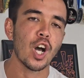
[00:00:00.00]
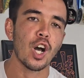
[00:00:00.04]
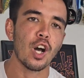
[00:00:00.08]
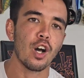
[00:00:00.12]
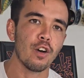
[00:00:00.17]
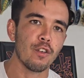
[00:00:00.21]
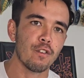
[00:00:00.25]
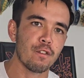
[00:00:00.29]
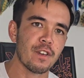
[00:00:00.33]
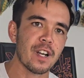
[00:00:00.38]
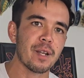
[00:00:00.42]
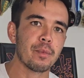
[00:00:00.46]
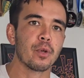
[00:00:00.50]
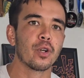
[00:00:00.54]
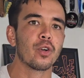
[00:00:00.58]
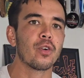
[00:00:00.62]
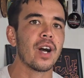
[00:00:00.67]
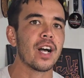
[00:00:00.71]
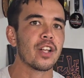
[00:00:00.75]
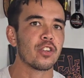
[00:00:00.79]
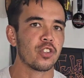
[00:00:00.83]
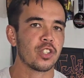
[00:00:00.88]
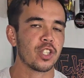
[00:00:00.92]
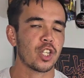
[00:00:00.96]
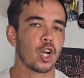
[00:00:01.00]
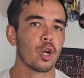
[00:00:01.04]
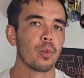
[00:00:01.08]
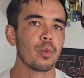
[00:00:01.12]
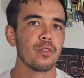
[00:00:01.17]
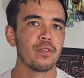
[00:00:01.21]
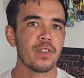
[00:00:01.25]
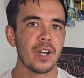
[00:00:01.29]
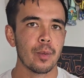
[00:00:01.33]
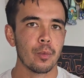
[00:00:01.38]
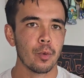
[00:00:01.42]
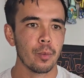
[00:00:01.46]
of fiberglass and
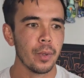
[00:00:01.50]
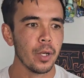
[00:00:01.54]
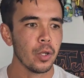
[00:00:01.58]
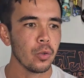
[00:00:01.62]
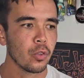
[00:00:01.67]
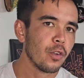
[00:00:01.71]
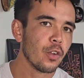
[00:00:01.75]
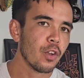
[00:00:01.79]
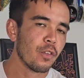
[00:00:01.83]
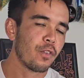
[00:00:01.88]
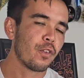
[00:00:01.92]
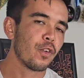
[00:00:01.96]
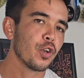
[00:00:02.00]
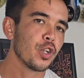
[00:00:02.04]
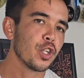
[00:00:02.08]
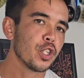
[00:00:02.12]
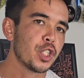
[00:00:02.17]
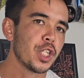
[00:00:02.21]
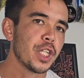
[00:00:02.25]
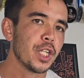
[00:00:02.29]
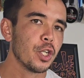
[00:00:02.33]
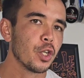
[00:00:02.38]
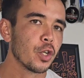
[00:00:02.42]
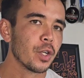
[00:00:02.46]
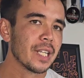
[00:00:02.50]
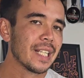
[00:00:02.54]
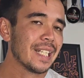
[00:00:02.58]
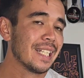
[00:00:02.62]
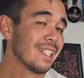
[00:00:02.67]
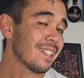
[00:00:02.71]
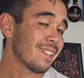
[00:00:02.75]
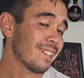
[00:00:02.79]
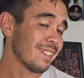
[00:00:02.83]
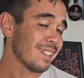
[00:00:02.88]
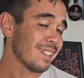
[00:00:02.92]
carbon fiber boats. The footage here is